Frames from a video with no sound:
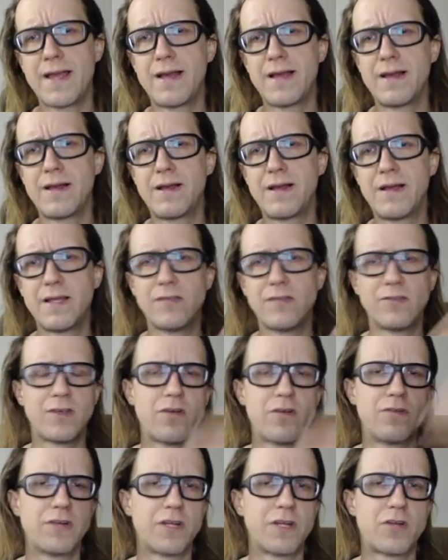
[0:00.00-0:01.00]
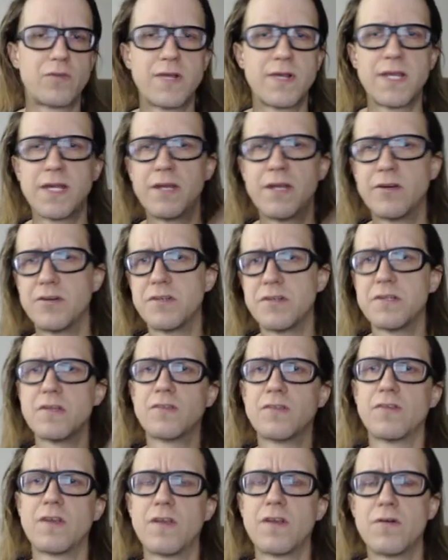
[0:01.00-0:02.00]
Is it going to green energy?
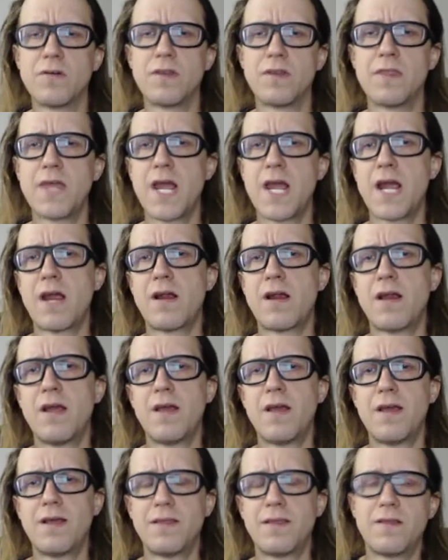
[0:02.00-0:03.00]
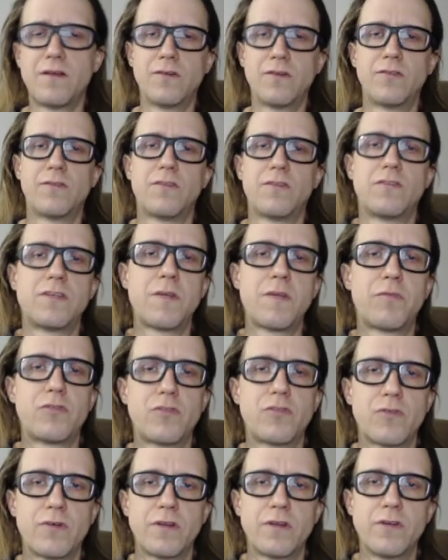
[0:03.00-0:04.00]
Is it going there? There's this chip
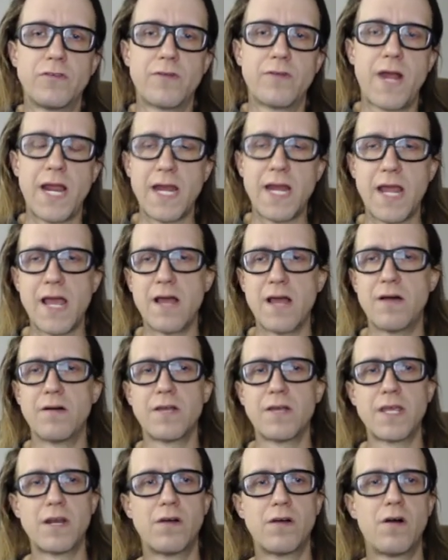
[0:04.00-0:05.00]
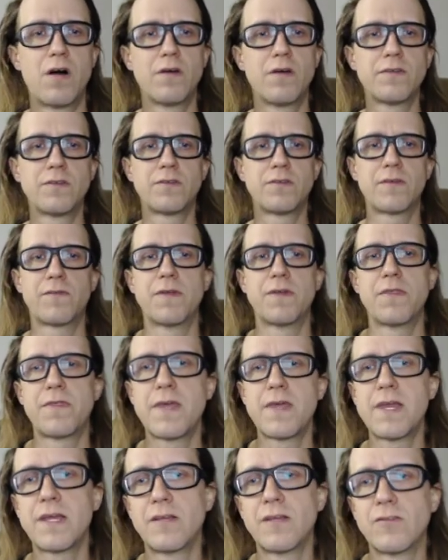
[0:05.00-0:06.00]
shortage right now. All these different
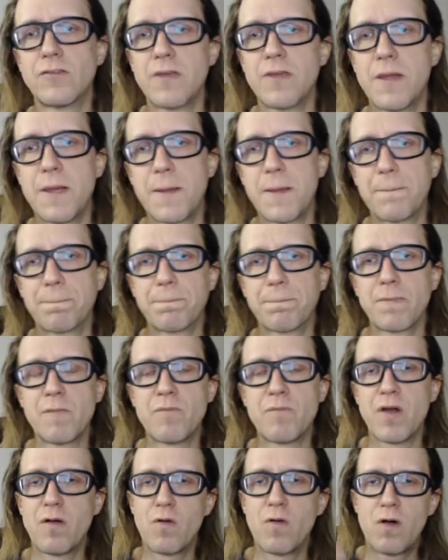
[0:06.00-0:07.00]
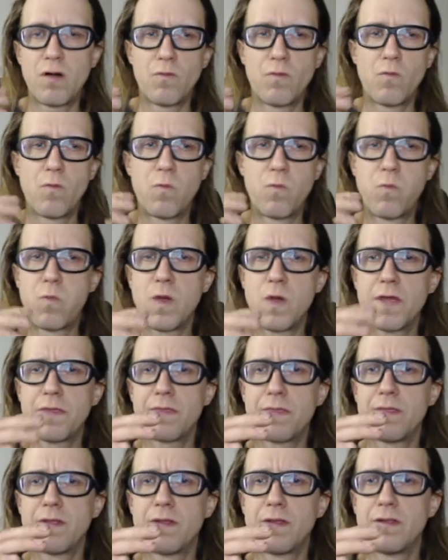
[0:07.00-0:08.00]
things, but with
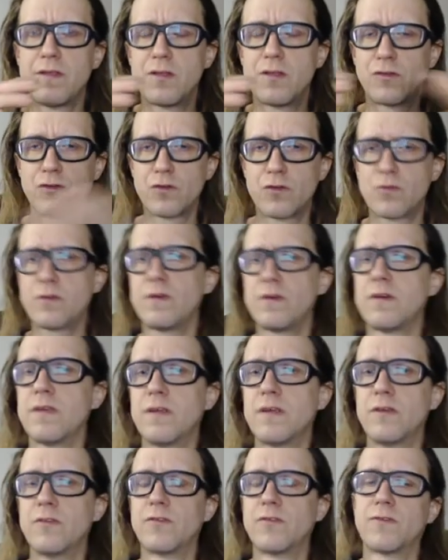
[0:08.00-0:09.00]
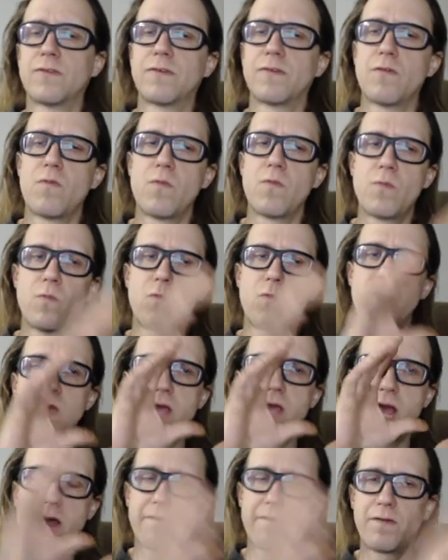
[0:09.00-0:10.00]
the shortages,
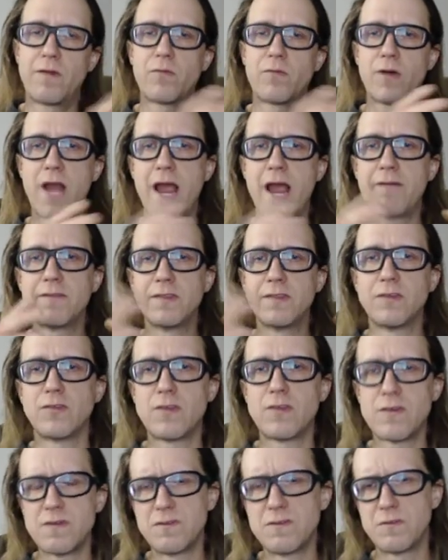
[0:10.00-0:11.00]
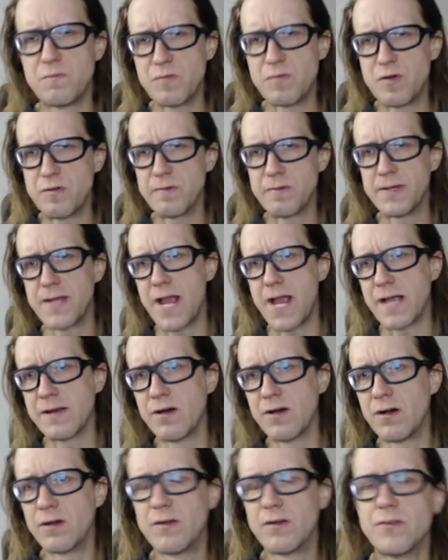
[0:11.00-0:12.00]
we're having this huge boom in
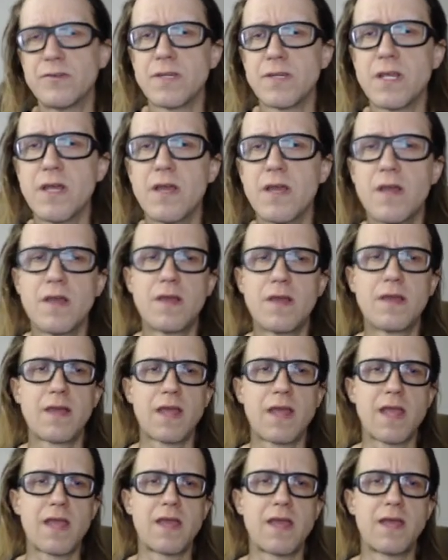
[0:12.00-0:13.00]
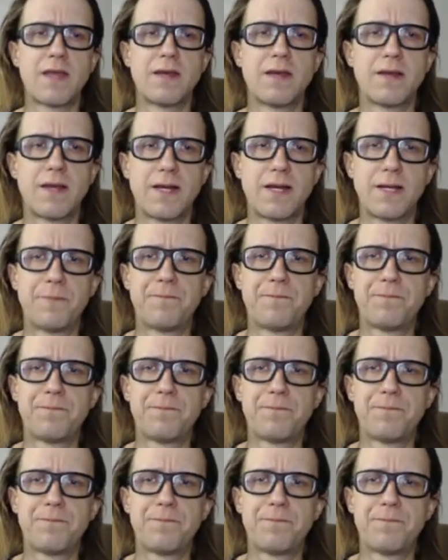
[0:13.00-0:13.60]
technology, and